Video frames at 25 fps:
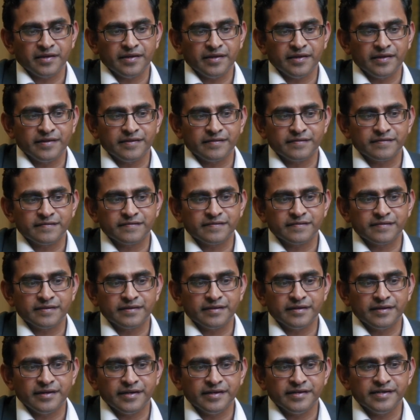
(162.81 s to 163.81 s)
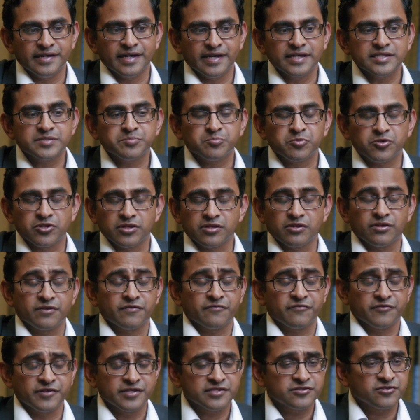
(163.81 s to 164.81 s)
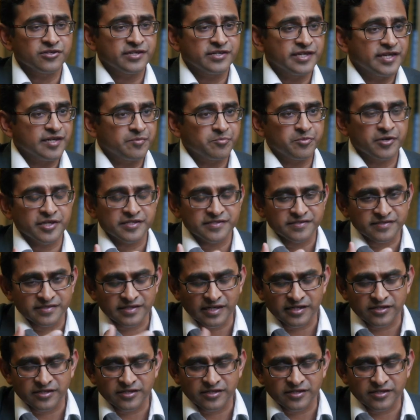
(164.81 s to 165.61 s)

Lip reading: it does put a lot of risks on enterprises.